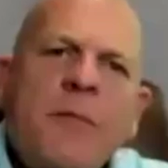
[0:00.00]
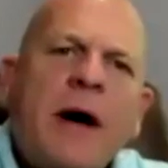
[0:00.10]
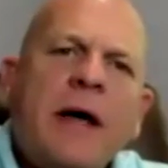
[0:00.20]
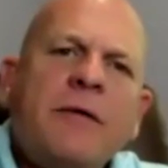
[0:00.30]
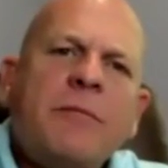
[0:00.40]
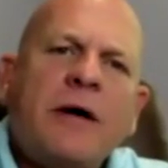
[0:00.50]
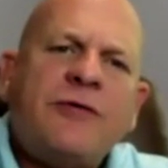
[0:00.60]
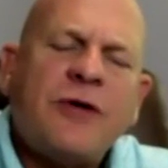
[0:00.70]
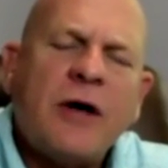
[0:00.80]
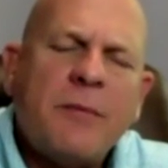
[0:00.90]
my my
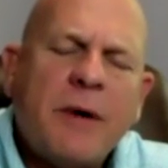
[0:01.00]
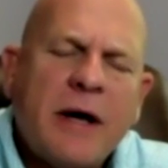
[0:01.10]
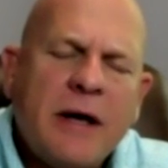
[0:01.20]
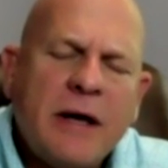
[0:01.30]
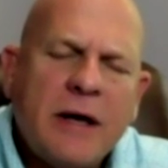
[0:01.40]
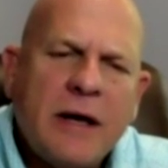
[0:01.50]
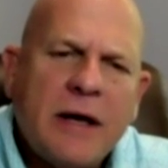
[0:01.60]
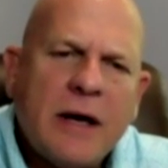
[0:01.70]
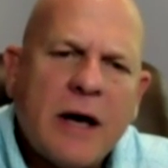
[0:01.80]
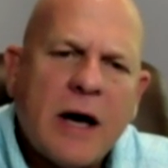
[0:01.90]
stu- my
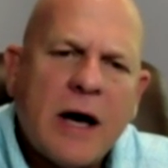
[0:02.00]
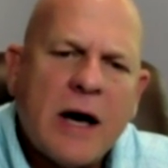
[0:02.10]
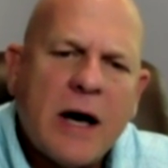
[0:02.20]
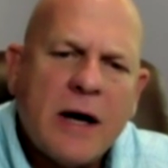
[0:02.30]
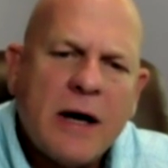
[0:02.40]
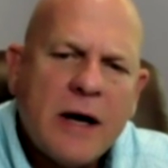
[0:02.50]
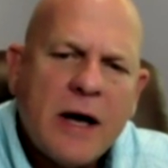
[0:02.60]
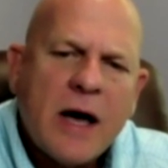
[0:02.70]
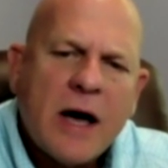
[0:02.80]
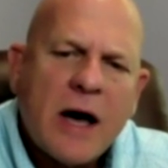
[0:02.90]
uh,
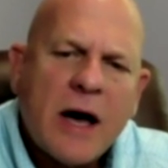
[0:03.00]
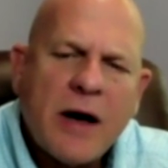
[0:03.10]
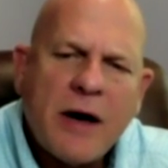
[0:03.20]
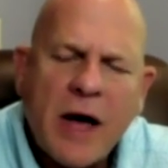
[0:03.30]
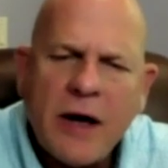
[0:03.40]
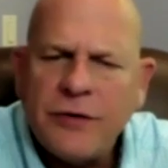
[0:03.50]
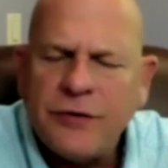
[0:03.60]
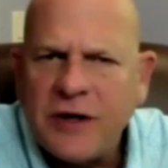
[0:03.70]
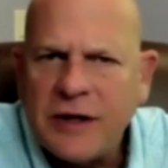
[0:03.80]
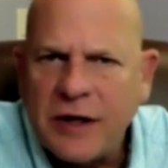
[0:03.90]
I
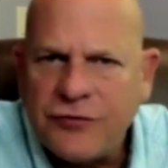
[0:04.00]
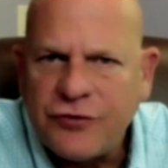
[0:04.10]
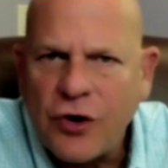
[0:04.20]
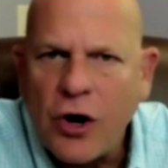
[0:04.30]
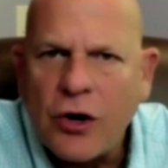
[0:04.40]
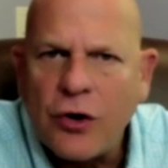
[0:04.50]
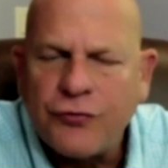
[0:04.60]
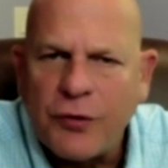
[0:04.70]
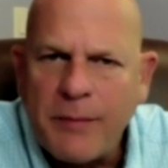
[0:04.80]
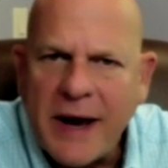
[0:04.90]
understand that STAAR goes
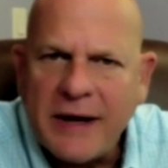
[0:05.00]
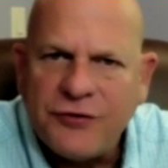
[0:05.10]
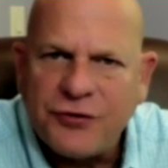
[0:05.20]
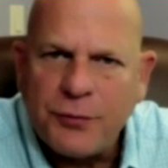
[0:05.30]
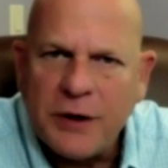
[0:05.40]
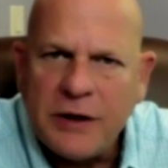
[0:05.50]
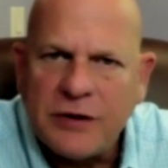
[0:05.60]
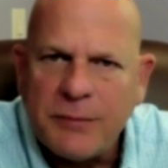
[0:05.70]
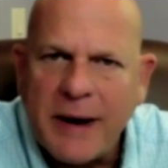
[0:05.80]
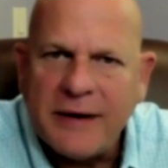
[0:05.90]
from minus three
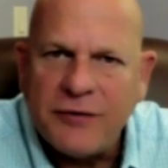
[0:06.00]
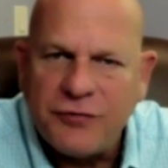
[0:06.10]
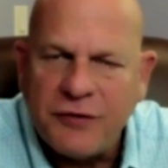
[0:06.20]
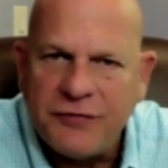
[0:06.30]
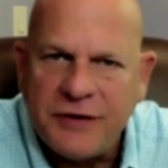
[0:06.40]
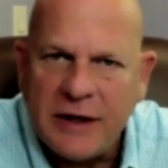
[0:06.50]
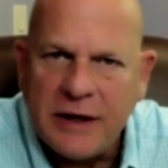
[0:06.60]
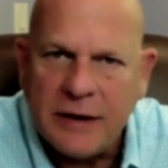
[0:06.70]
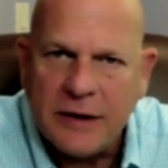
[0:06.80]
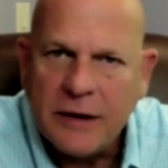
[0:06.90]
to minus
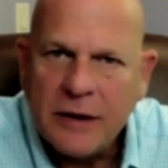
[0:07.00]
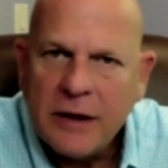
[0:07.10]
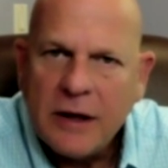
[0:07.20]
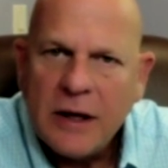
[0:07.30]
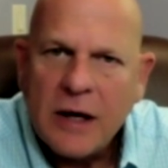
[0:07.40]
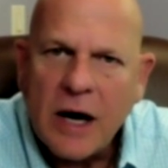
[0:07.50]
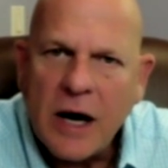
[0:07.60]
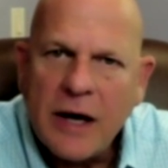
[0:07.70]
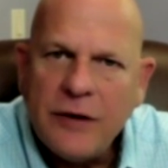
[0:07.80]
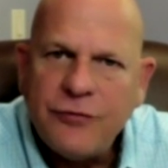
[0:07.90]
15.
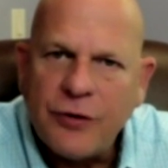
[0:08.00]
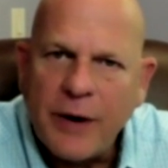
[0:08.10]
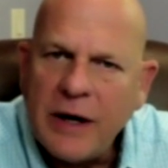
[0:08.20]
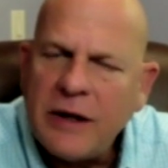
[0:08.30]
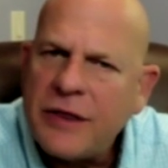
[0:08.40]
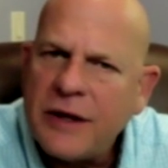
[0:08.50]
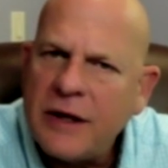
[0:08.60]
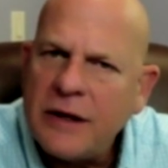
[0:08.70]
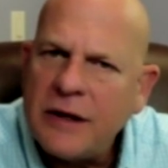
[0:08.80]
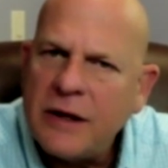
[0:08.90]
Uh, is there
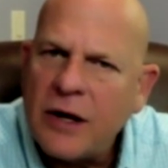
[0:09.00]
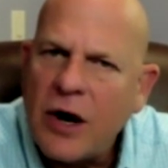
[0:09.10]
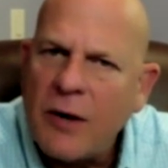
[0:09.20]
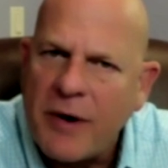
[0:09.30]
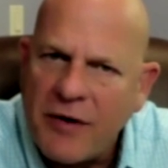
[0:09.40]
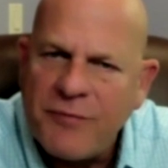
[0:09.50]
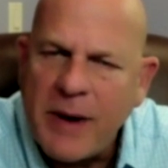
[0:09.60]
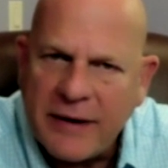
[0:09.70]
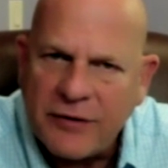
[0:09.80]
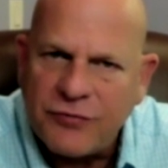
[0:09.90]
anything above
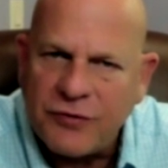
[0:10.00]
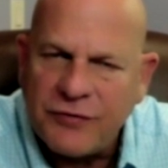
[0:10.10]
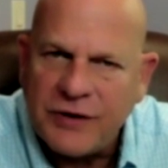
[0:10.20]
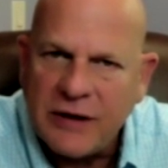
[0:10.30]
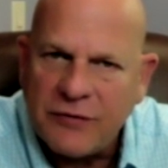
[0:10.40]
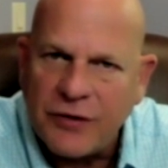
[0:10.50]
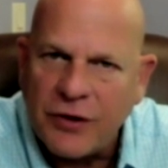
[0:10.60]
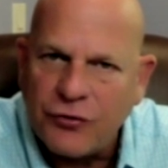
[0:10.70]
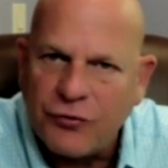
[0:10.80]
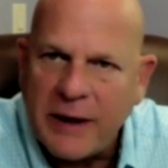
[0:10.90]
minus 15 for
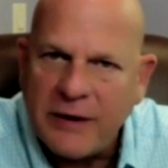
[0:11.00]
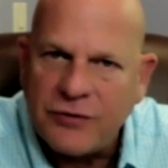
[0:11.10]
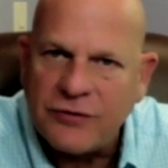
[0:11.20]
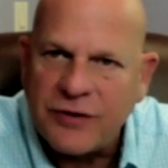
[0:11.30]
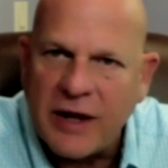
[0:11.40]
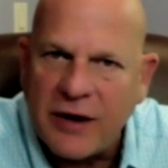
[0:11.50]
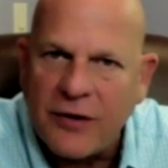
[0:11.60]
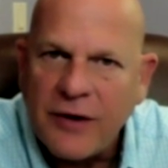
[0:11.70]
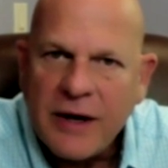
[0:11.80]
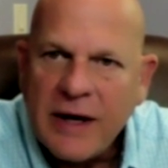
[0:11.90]
those patients that
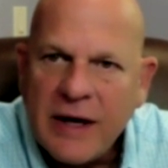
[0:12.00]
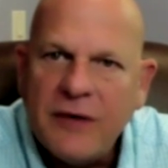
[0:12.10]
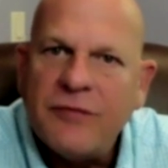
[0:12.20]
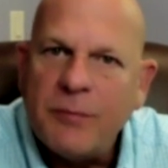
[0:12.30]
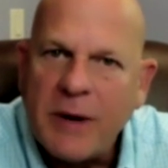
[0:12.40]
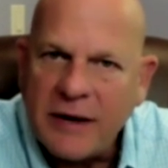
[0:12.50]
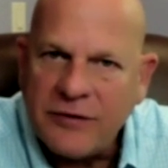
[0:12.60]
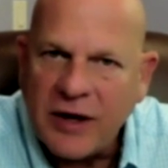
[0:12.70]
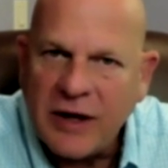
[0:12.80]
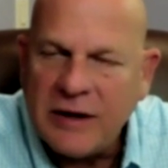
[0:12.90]
are even
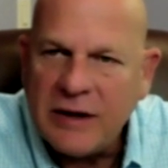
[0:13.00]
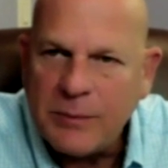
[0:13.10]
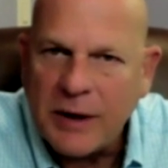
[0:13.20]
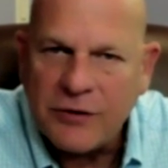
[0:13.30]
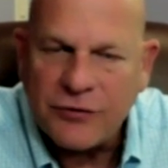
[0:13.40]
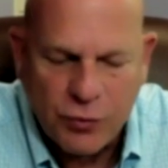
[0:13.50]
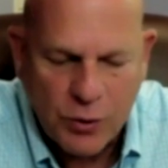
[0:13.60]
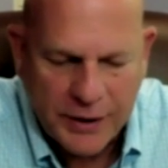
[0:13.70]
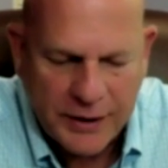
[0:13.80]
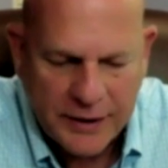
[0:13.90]
minus 18, minus
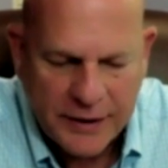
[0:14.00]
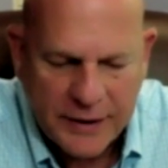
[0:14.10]
20?